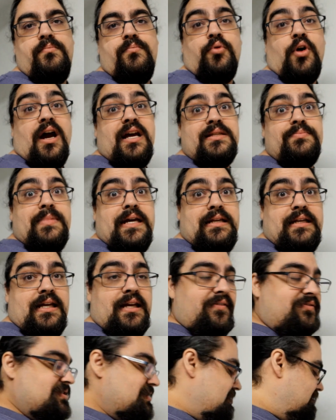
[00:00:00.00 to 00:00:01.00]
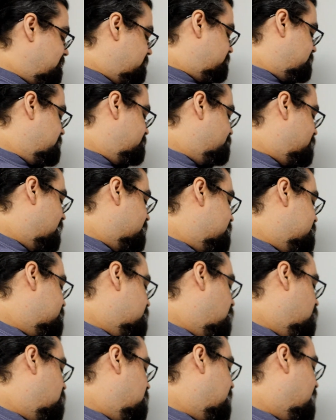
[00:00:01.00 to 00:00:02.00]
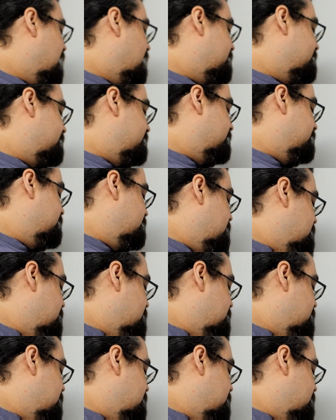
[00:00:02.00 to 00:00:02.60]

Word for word: bridesmaid gifts that Beth has already gotten,